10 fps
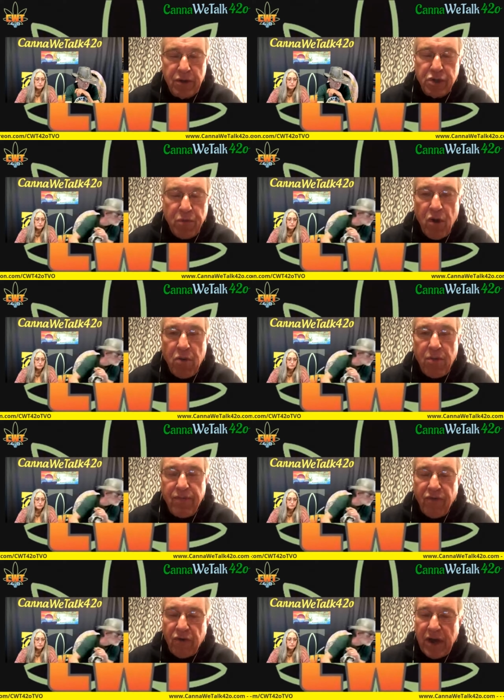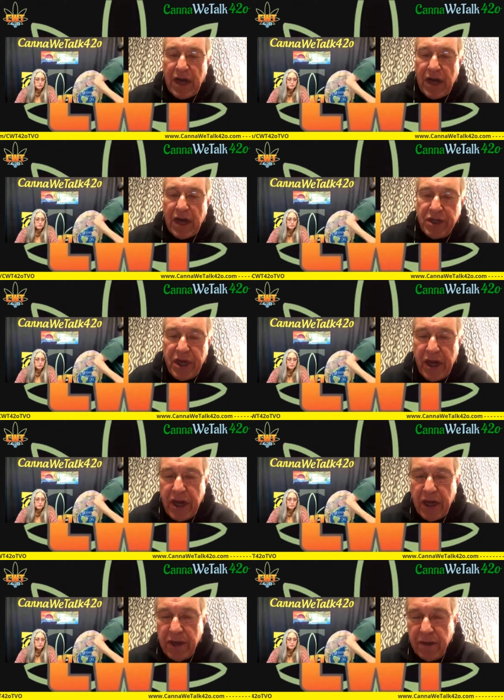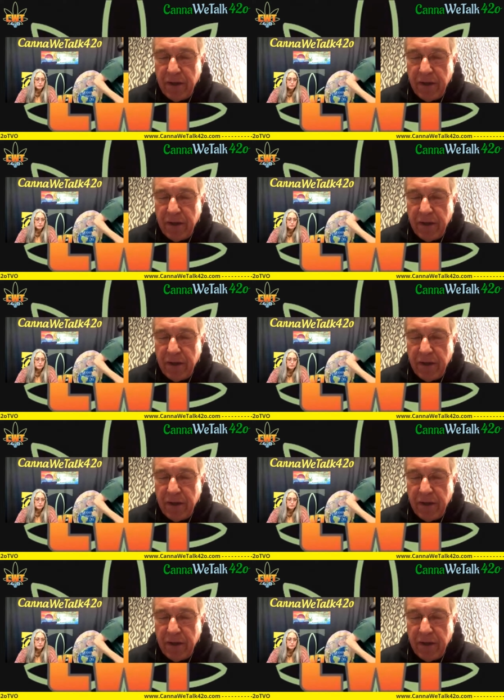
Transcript: sperm fertilizes the egg,